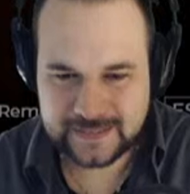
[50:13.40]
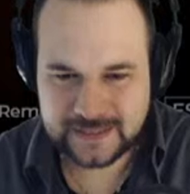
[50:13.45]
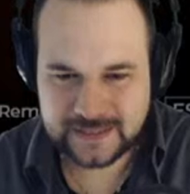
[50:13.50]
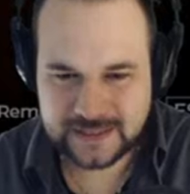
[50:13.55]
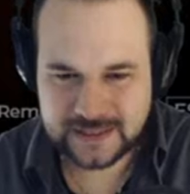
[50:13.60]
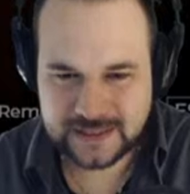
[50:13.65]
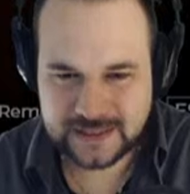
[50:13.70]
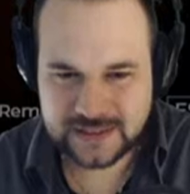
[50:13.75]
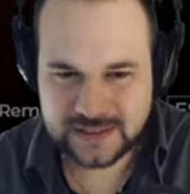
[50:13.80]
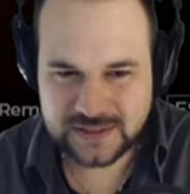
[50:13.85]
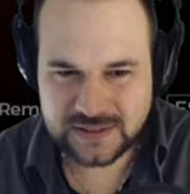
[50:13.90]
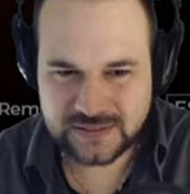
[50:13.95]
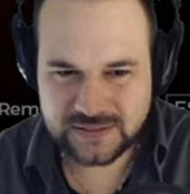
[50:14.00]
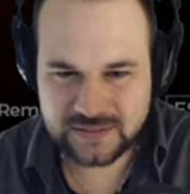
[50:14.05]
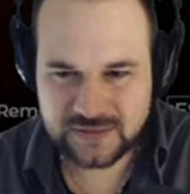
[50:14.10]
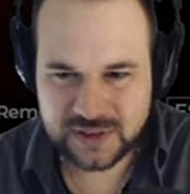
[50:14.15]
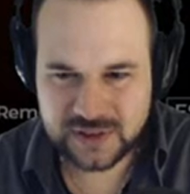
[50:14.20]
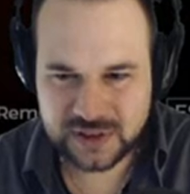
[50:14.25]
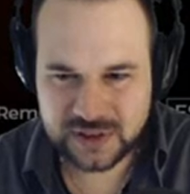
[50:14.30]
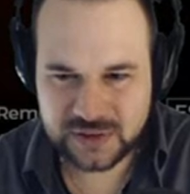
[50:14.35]
This is
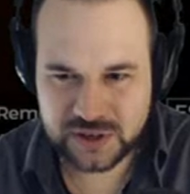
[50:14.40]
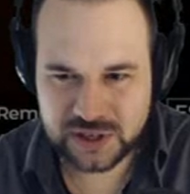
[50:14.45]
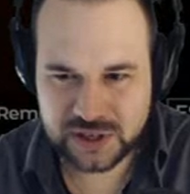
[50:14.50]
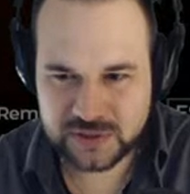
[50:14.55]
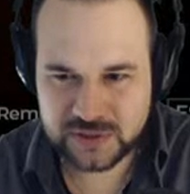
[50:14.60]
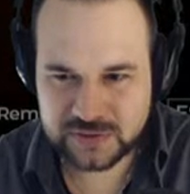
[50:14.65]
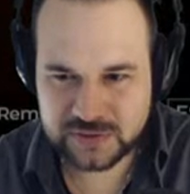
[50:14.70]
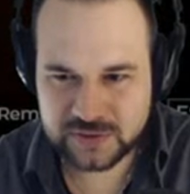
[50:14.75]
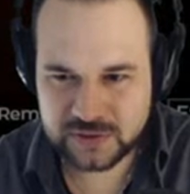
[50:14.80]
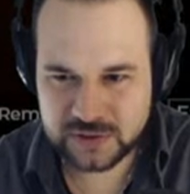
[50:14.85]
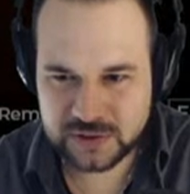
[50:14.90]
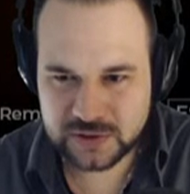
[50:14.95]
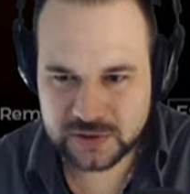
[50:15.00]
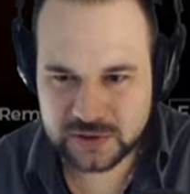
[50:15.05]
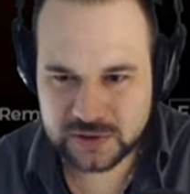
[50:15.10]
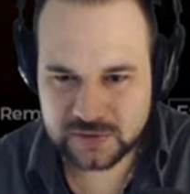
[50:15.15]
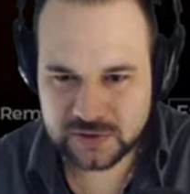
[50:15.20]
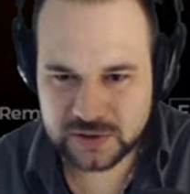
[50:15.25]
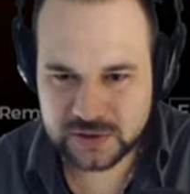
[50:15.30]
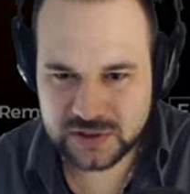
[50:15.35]
very helpful in
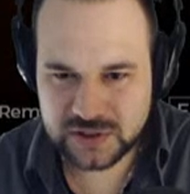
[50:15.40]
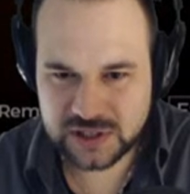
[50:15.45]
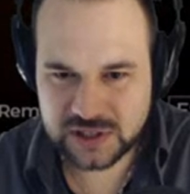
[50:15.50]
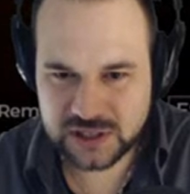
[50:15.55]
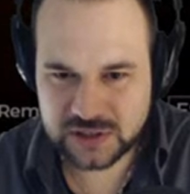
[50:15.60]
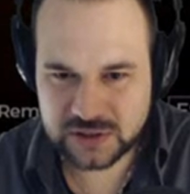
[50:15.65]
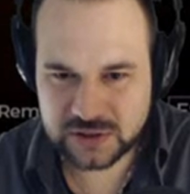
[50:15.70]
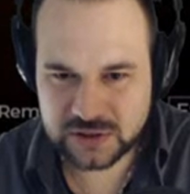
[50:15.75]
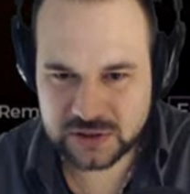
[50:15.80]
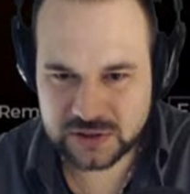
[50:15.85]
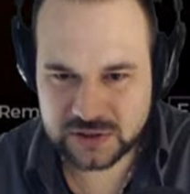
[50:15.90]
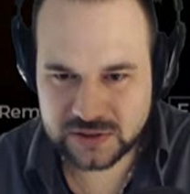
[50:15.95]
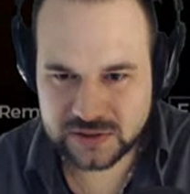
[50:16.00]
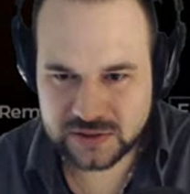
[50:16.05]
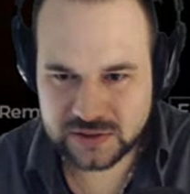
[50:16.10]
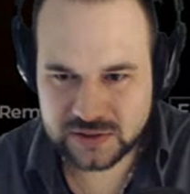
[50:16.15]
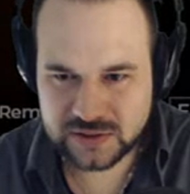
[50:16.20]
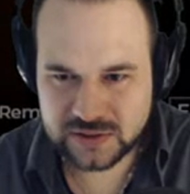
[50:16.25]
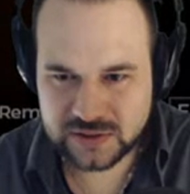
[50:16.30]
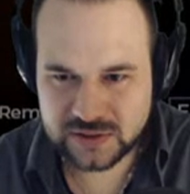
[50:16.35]

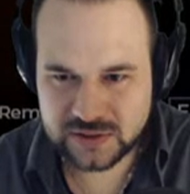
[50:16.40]
confrontations.